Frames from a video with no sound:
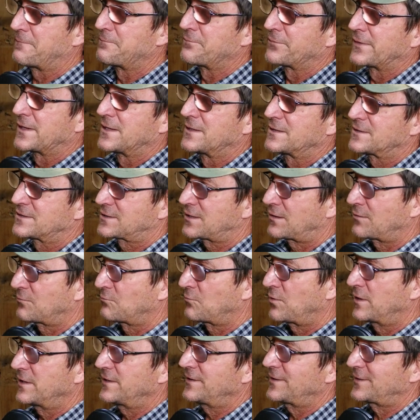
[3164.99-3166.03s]
Mm-hmm. So
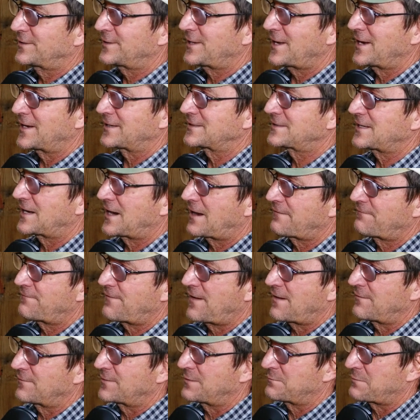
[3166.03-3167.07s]
one of the things that I
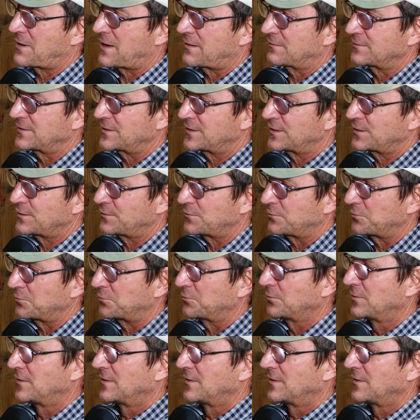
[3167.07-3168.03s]
found about you